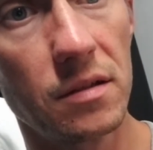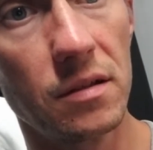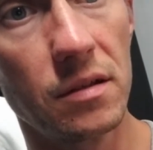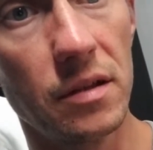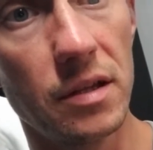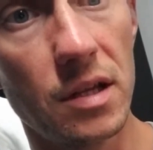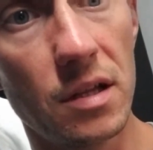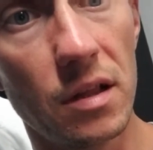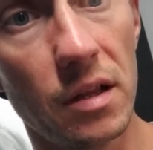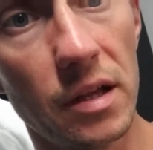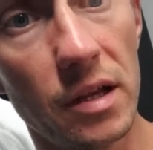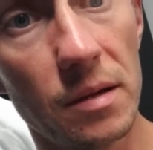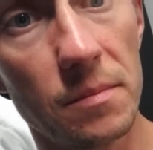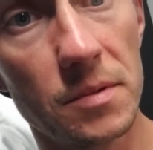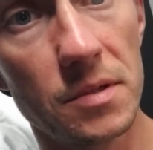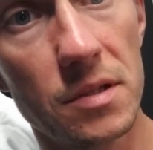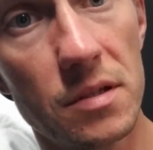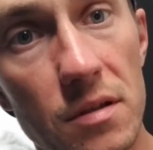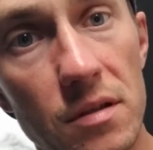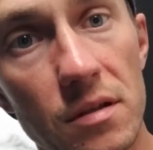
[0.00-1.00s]

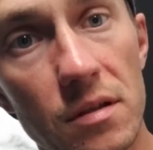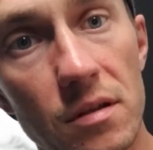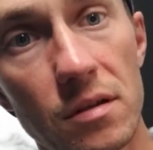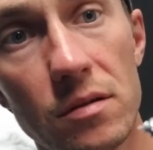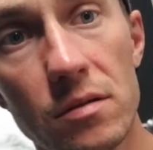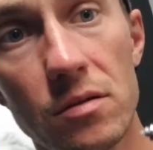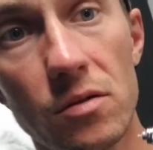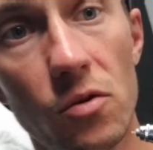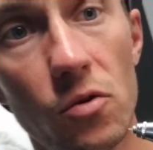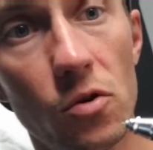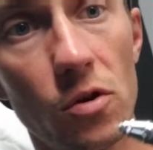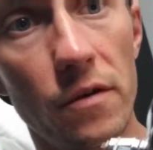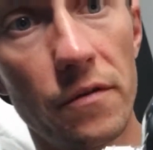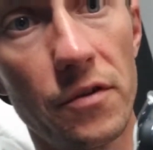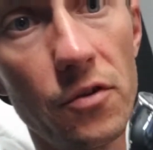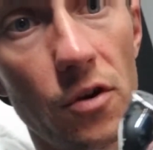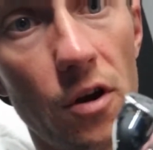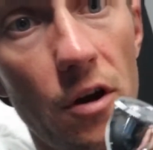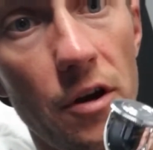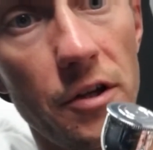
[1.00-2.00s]
Eclipse, or if
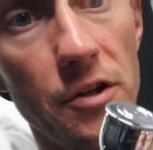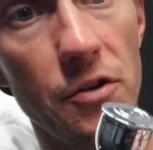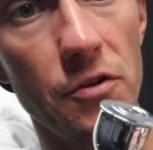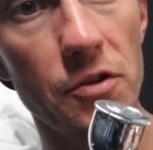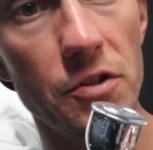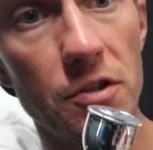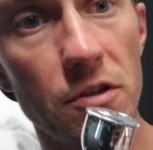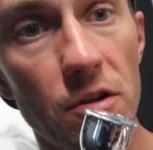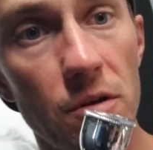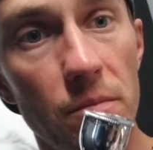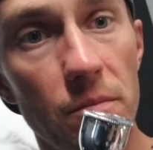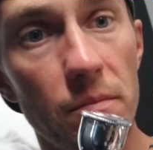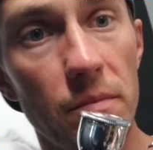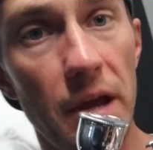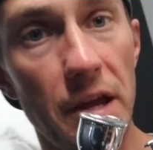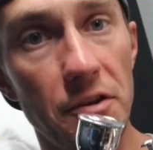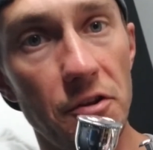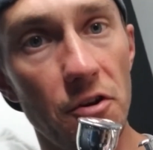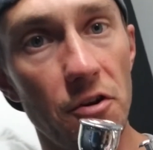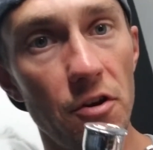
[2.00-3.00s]
you're already using them
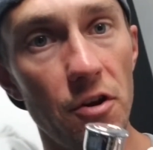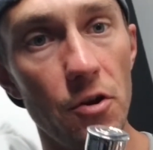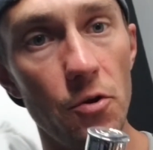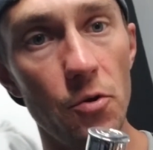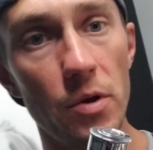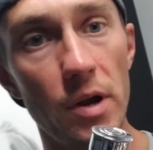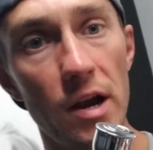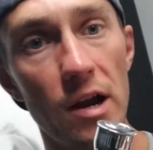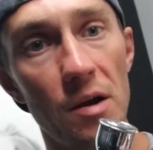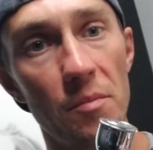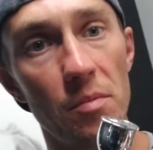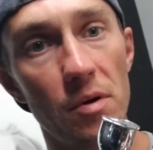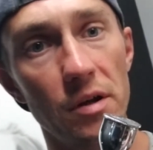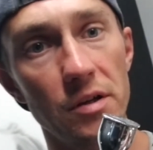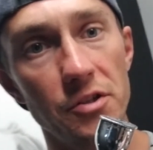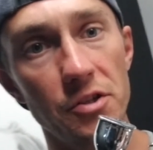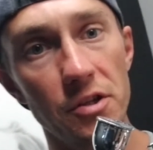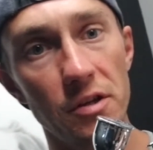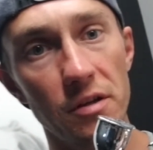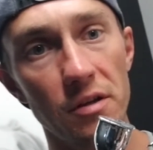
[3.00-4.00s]
and you're new to
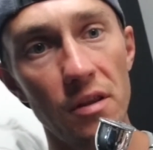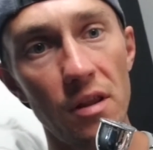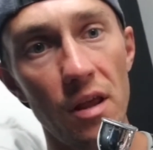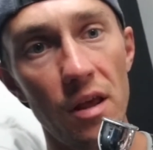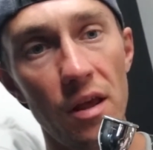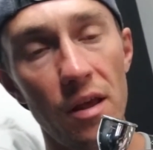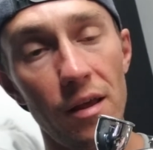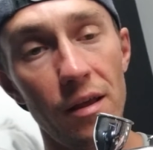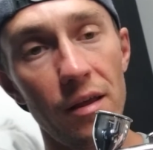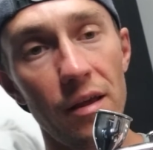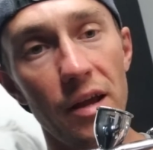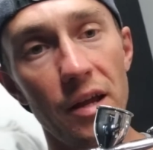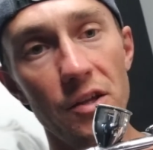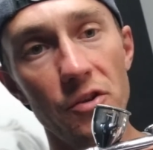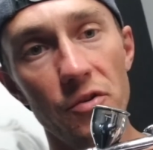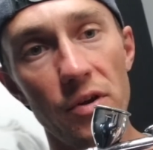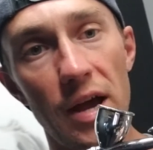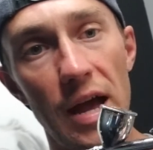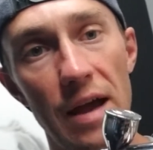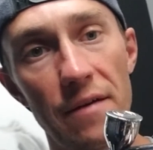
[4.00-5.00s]
airbrushing and you
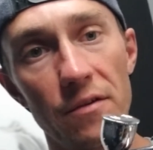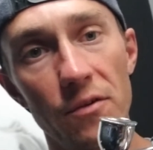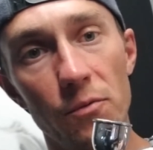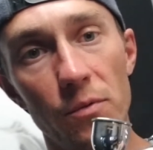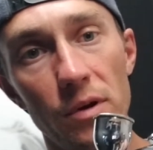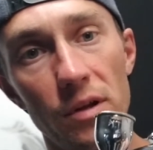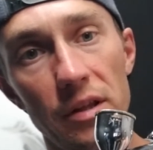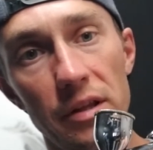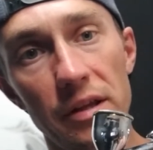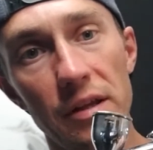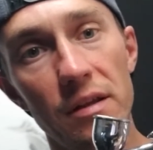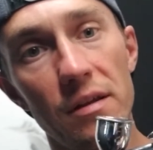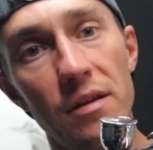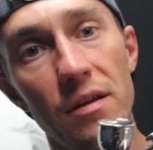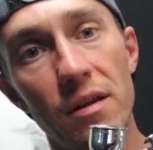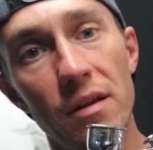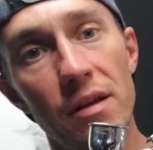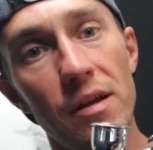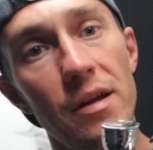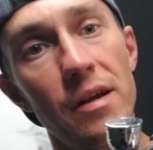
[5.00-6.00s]
haven't really
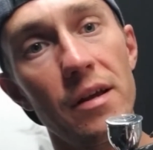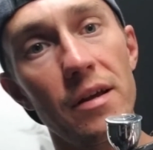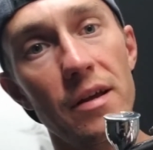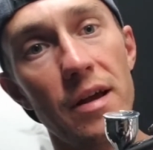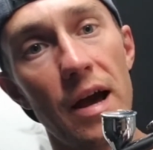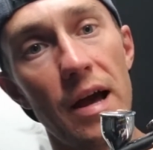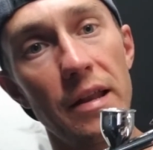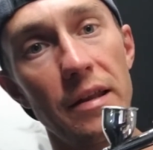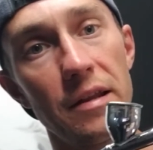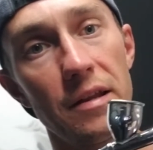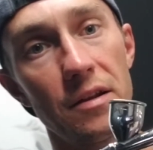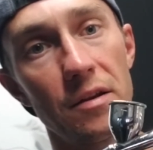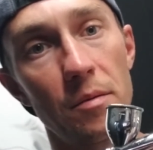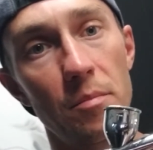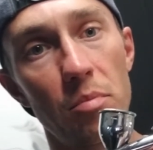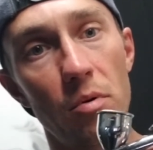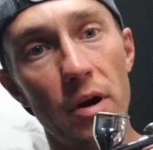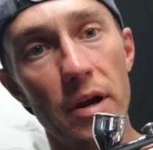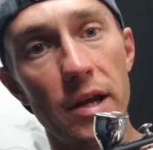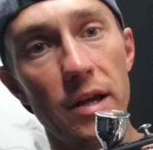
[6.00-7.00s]
gotten into
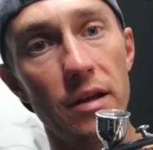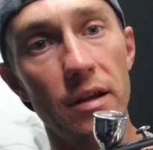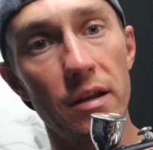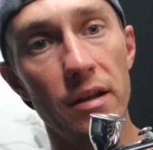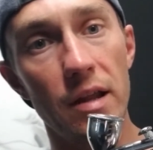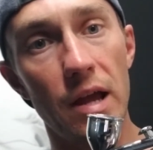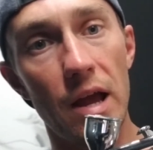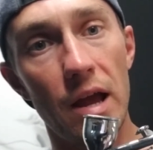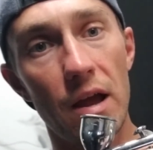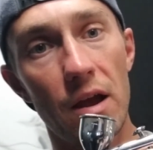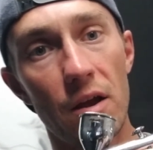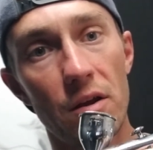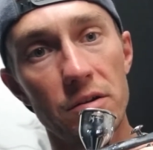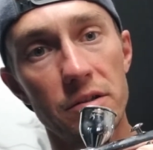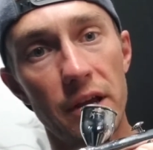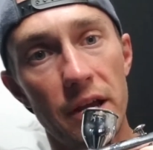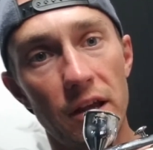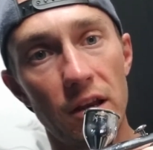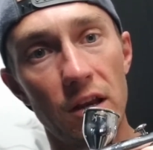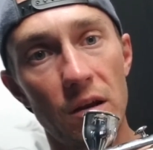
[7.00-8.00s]
breaking it down,
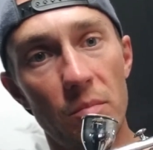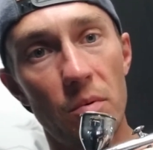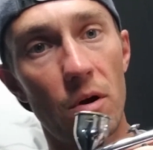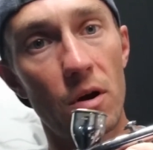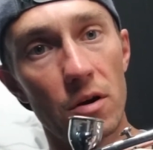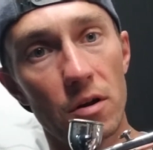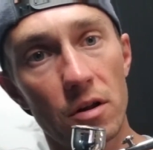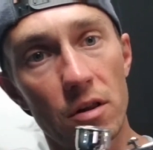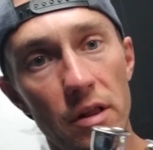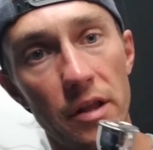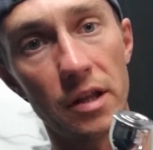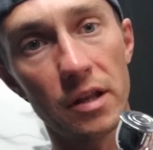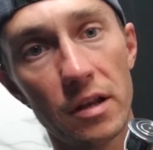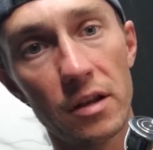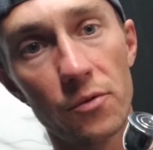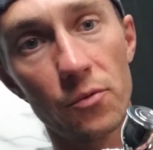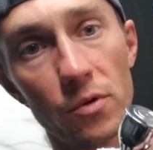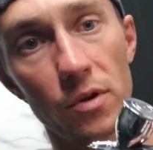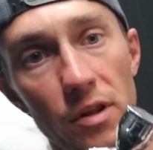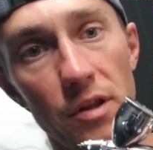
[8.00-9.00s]
taking it apart and cleaning it
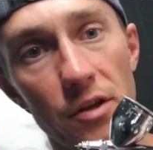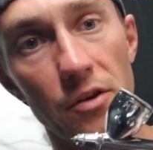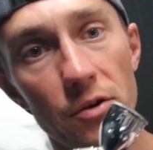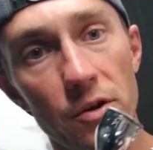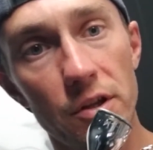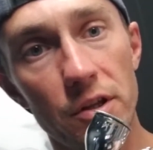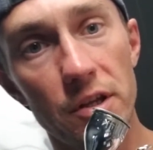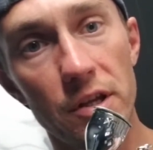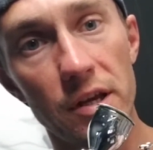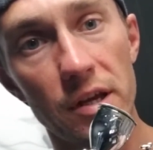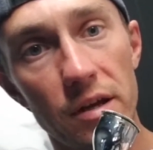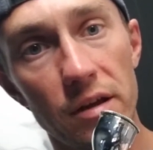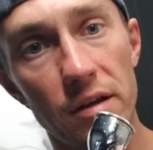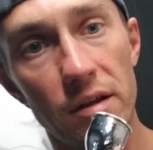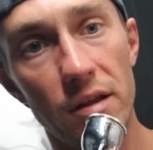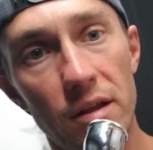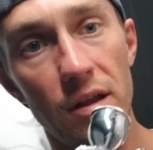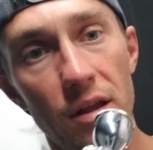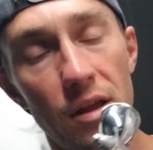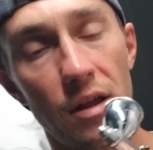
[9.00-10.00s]
really good yet,
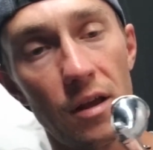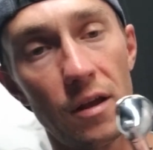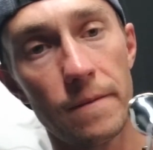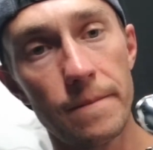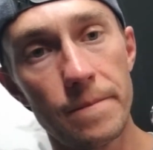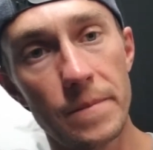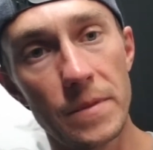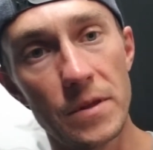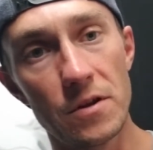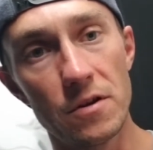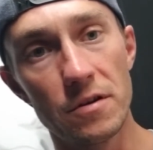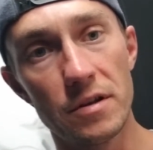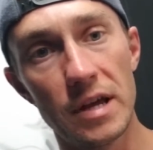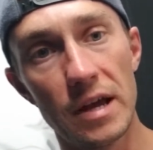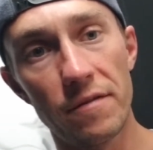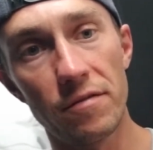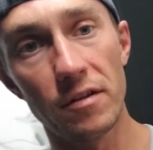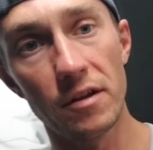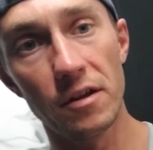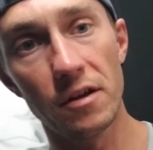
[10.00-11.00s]
you're
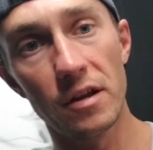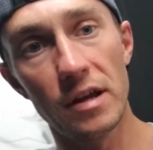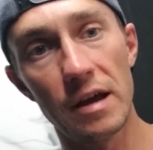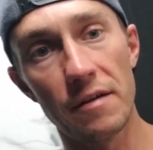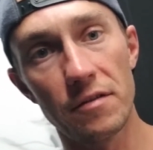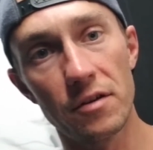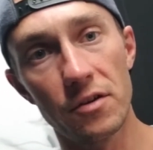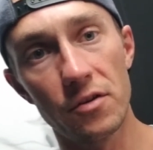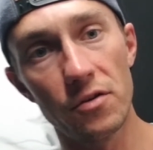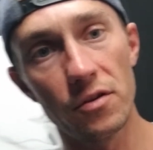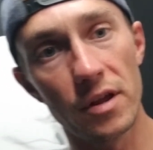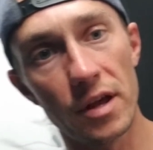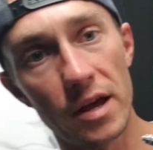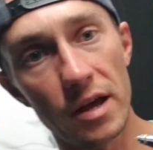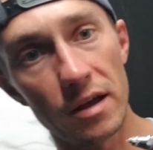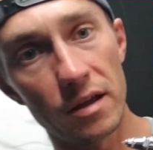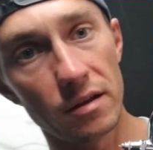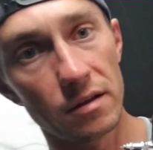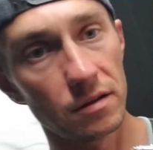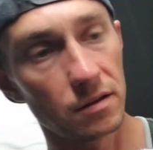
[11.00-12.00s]
definitely going to have to do
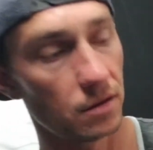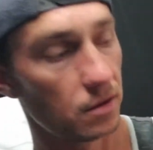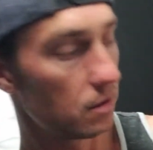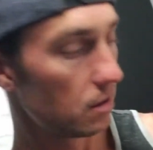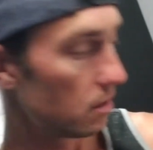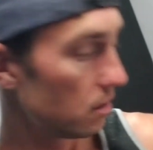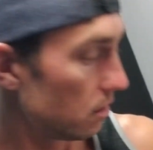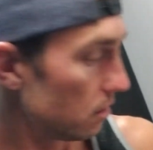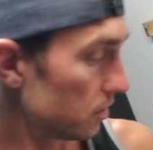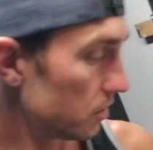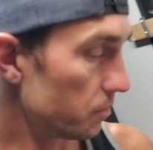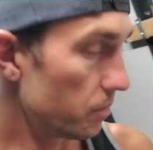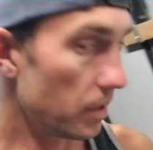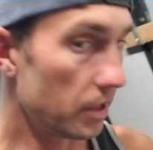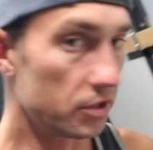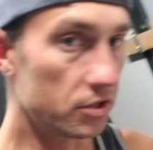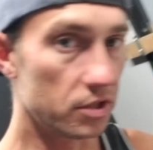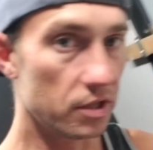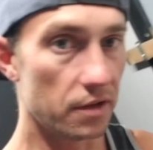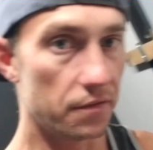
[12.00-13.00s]
that,
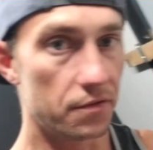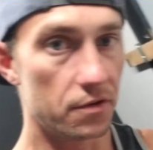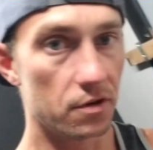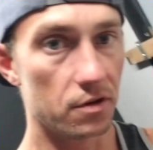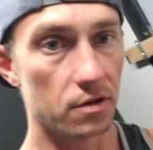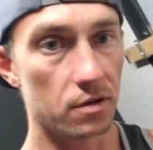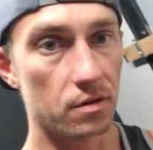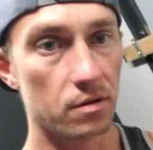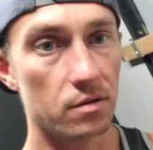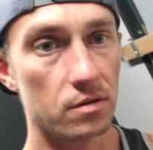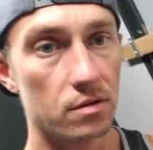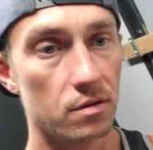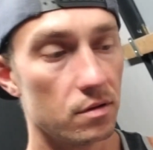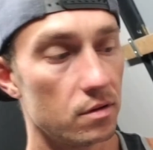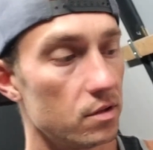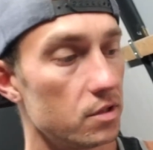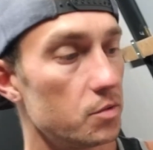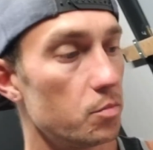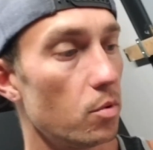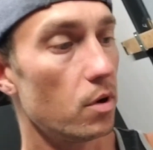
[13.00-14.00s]
especially if you're
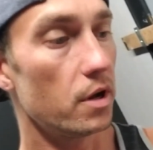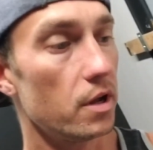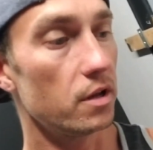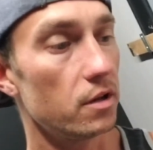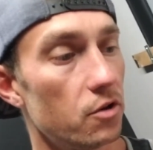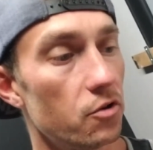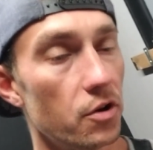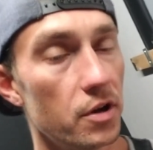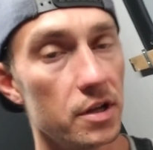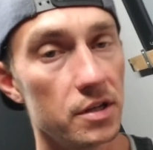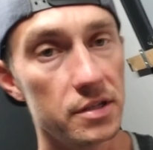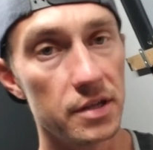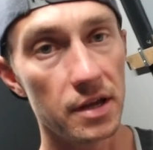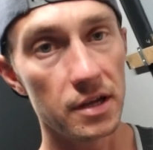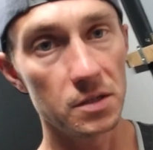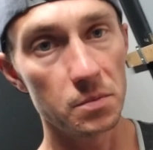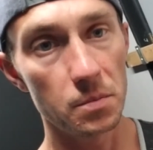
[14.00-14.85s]
spraying Createx